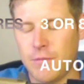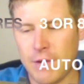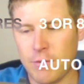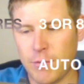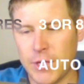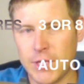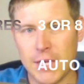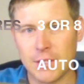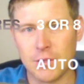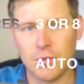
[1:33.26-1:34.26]
FMP
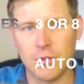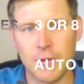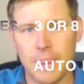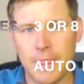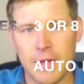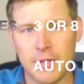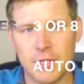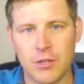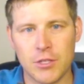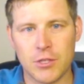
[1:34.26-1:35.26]
Tactical
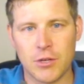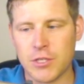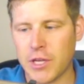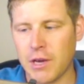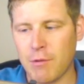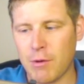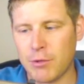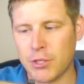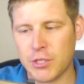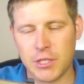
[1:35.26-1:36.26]
until it starts to come up
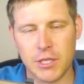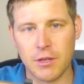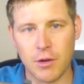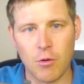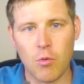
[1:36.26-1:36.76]
and just see,